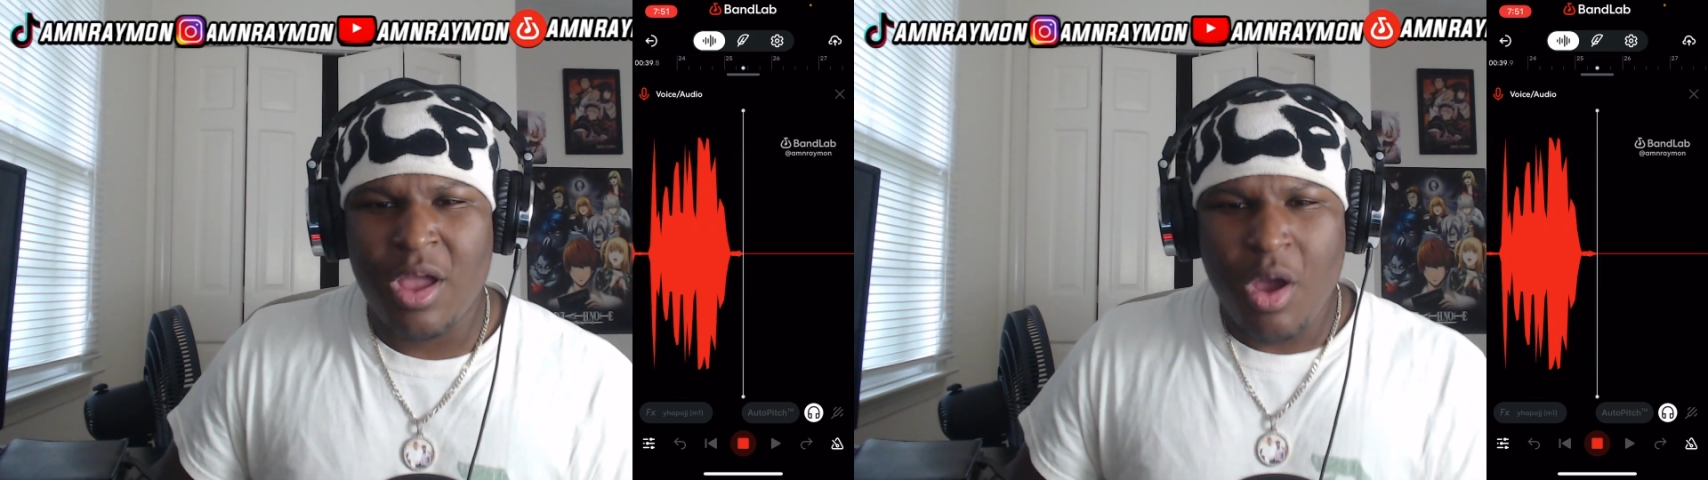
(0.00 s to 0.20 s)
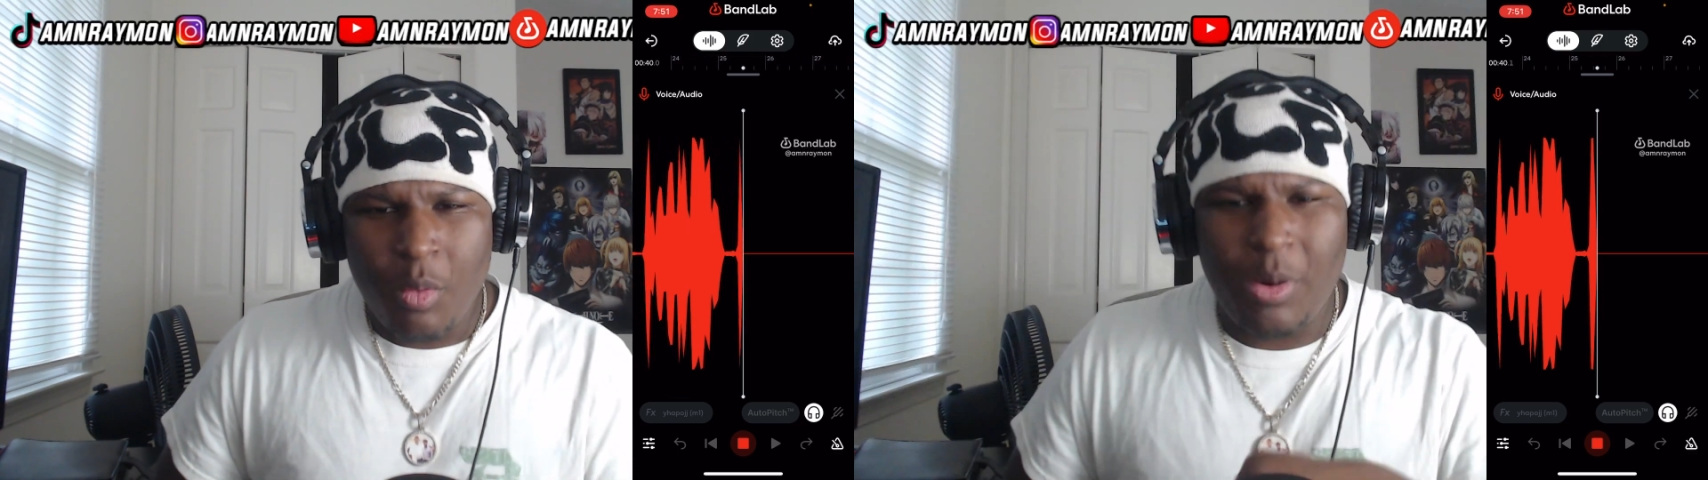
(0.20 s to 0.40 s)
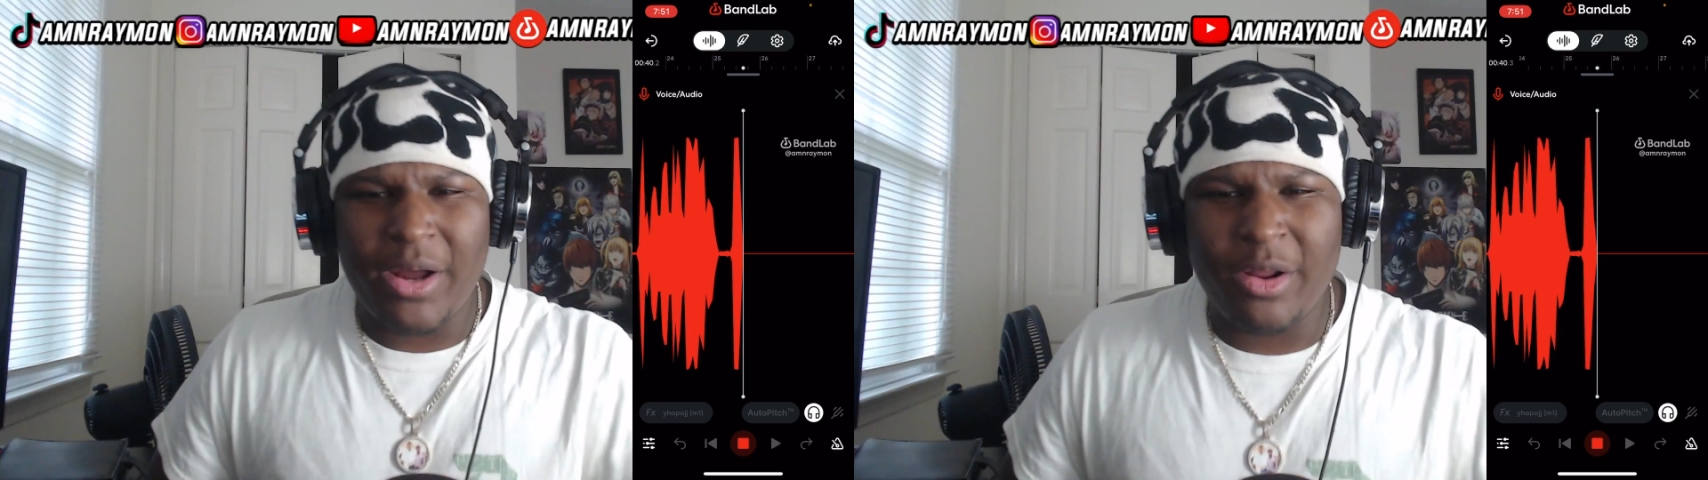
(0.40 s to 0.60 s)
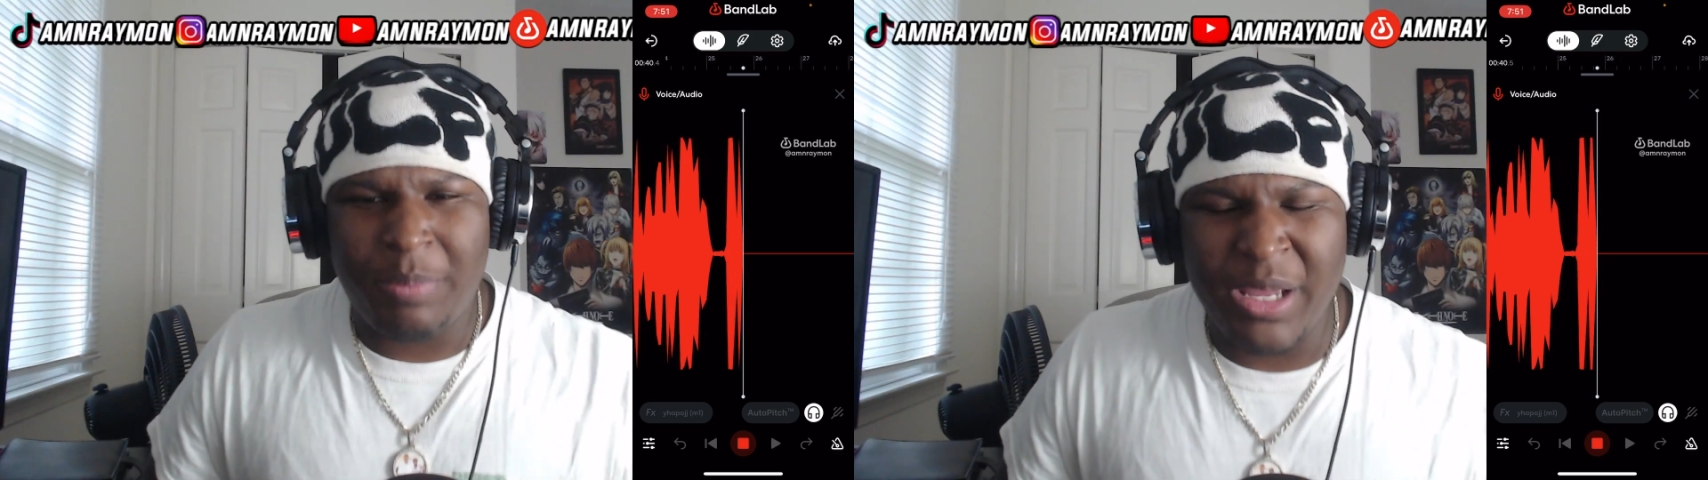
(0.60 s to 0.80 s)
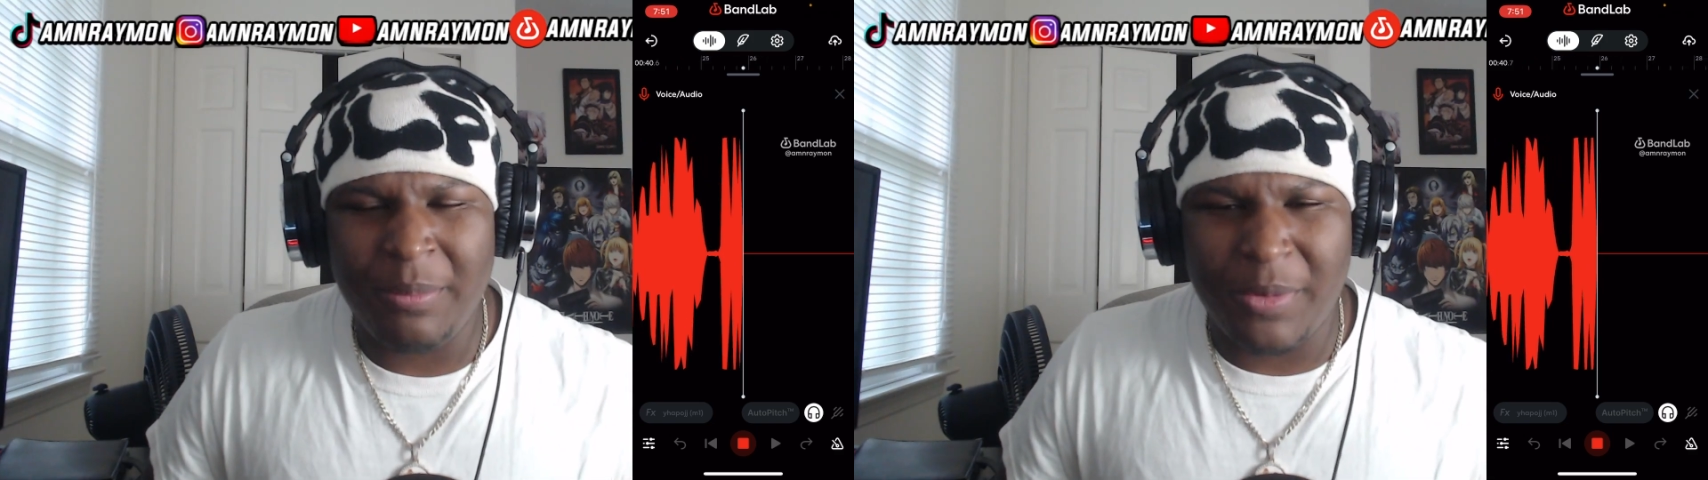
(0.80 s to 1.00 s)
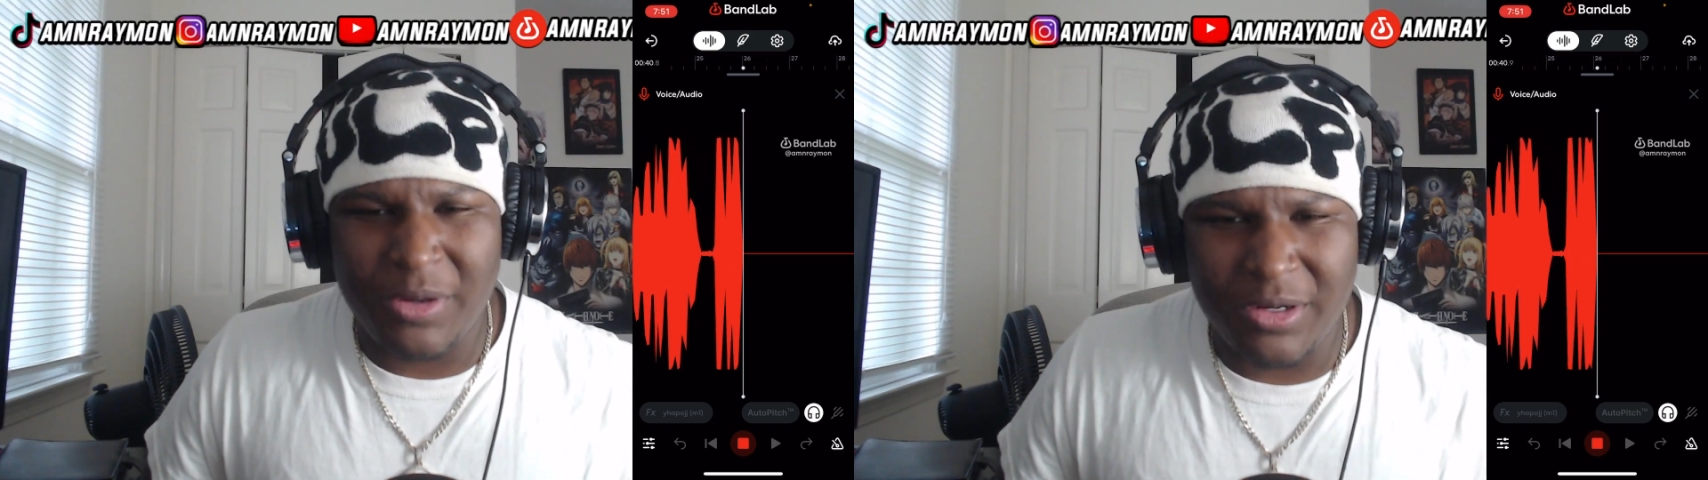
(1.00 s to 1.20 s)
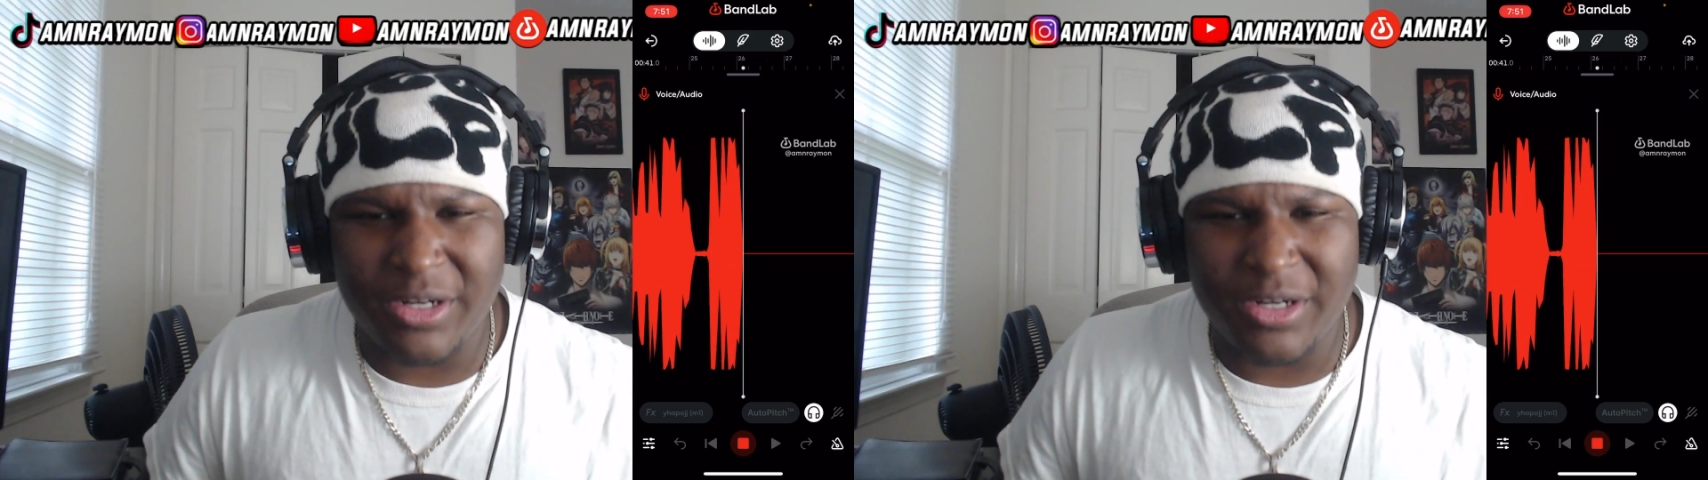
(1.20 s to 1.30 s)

Why do people on the